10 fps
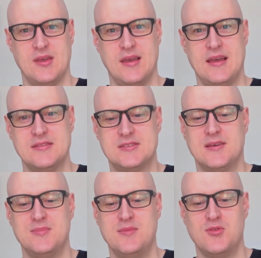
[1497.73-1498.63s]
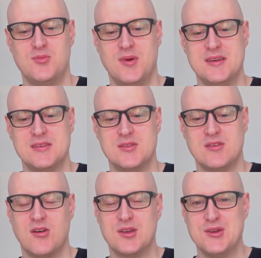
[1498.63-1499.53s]
And And some people might
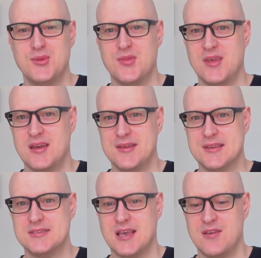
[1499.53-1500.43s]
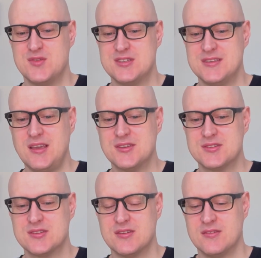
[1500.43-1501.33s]
argue that that is F6.